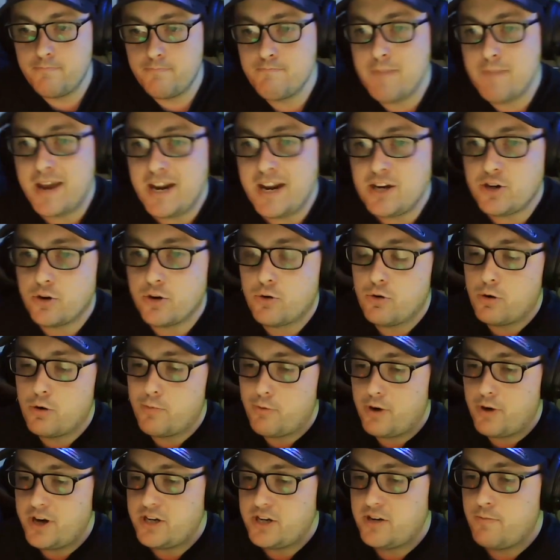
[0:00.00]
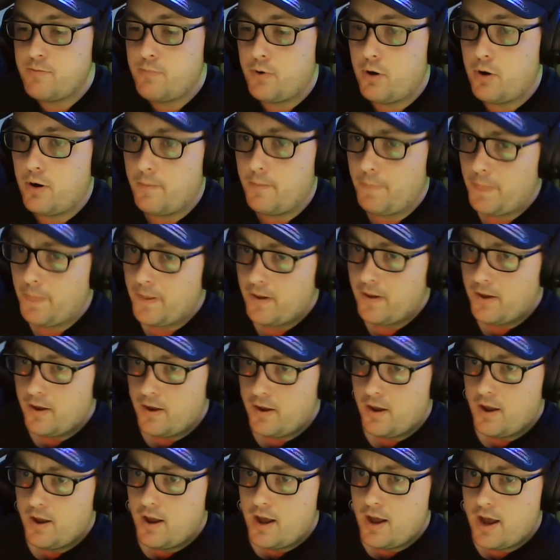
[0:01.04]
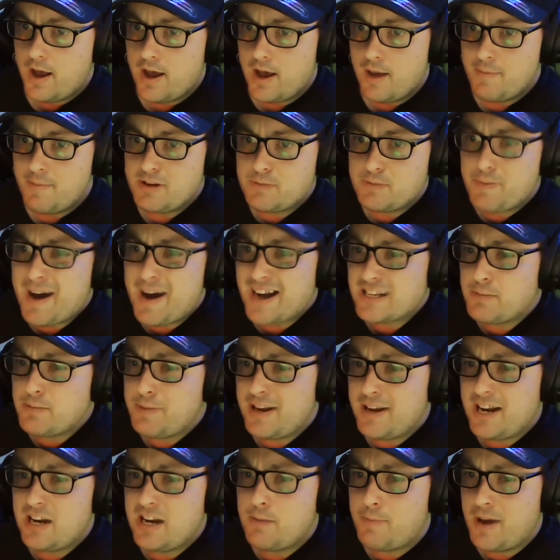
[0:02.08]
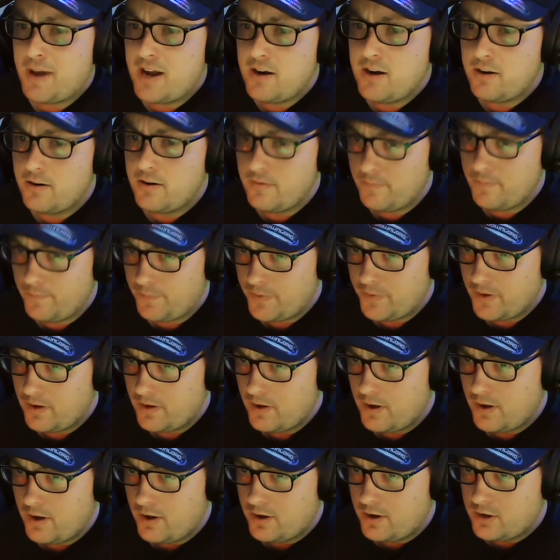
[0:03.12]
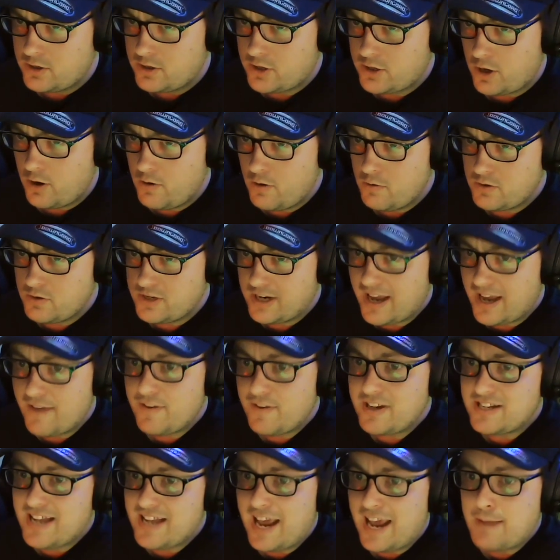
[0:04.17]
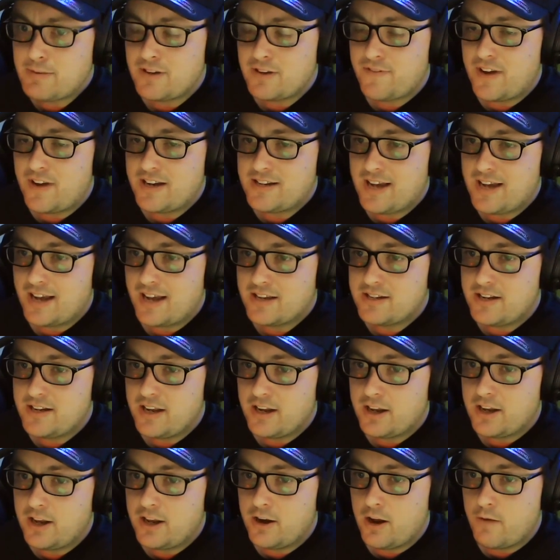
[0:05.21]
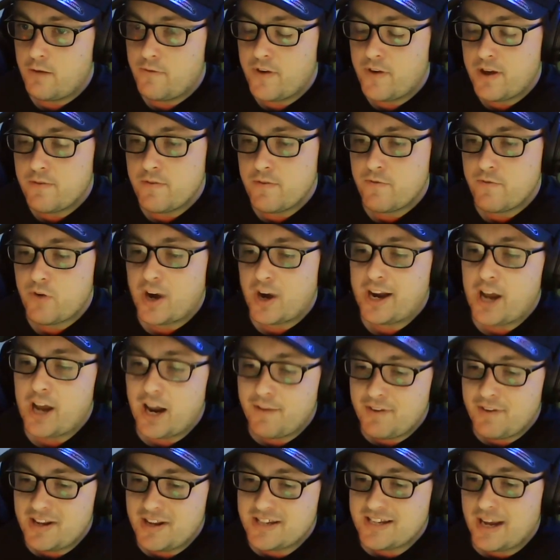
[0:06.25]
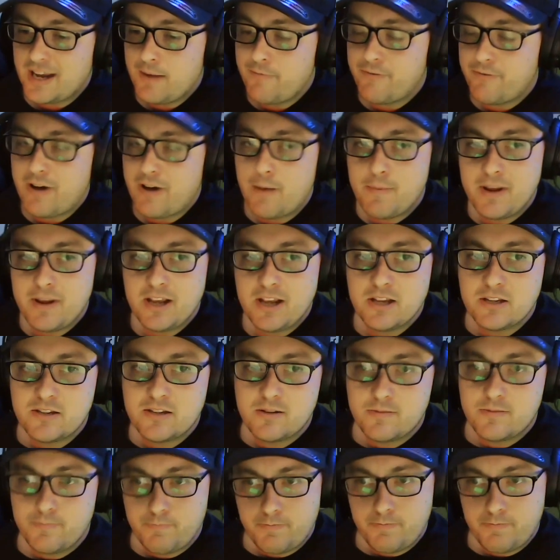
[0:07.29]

major corporation, but it's back to being independent. So to get these names is fantastic. You know, they're kind of in the same family as